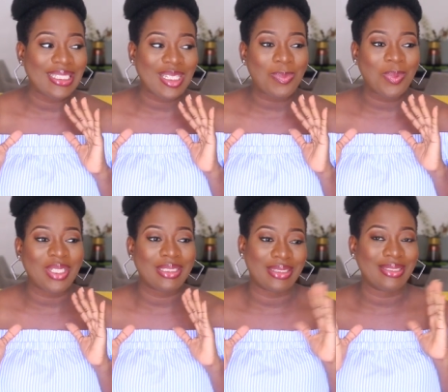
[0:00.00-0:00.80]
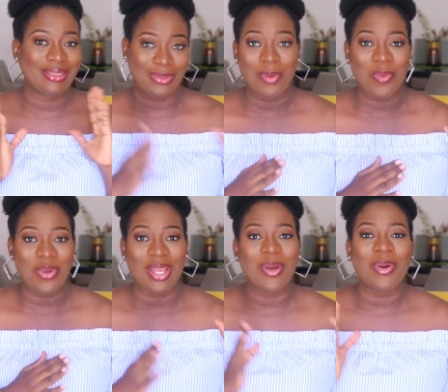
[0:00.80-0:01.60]
keep it
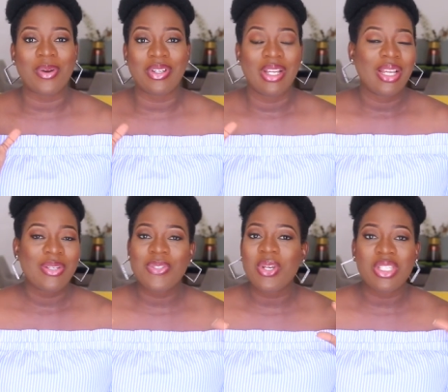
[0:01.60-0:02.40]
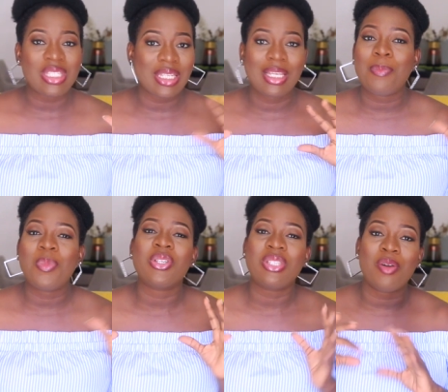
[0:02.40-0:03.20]
somewhere or just
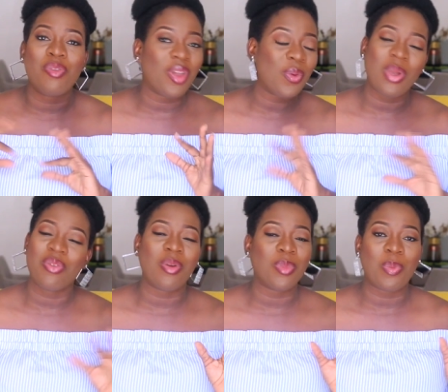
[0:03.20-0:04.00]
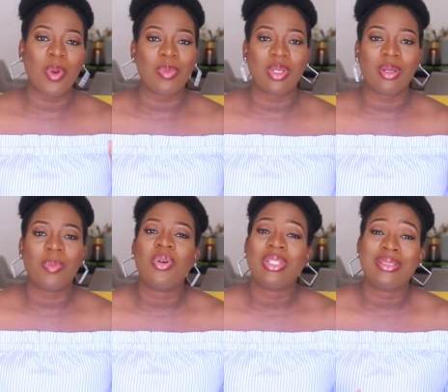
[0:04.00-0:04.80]
keep yourself away from the public,
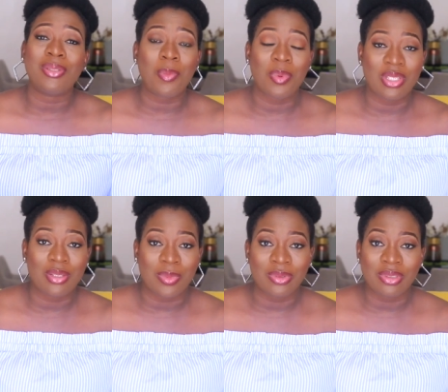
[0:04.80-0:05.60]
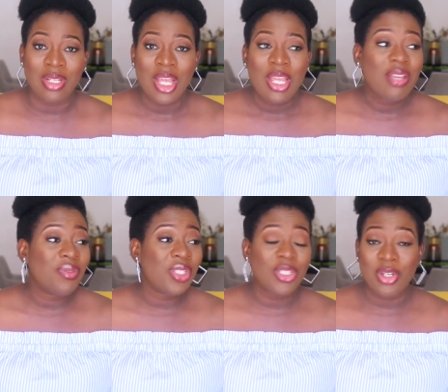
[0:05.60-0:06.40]
but it's not possible.
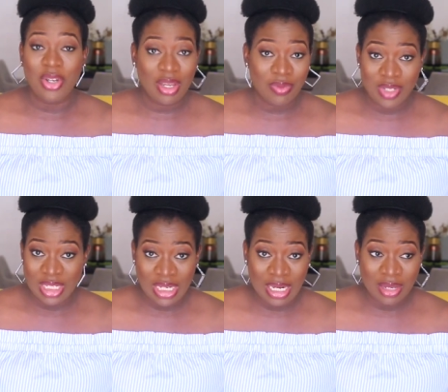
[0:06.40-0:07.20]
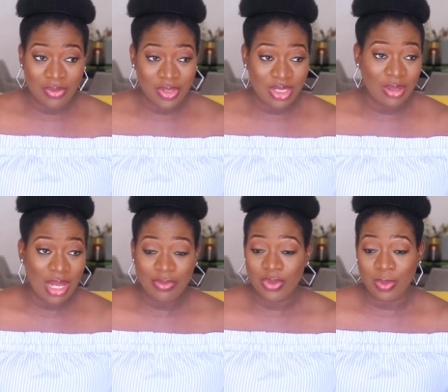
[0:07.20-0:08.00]
Even in your everyday life, you still
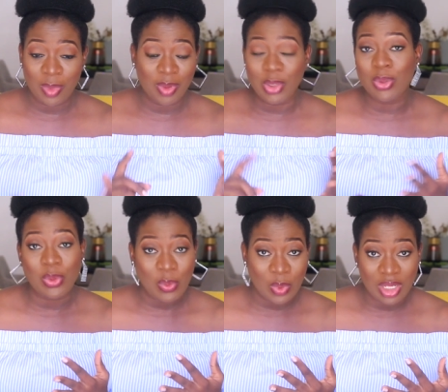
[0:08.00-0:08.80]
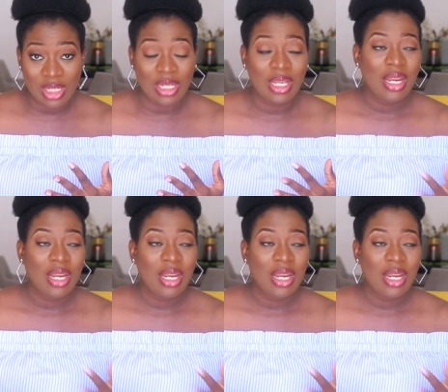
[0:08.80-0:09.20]
have to maybe go to work,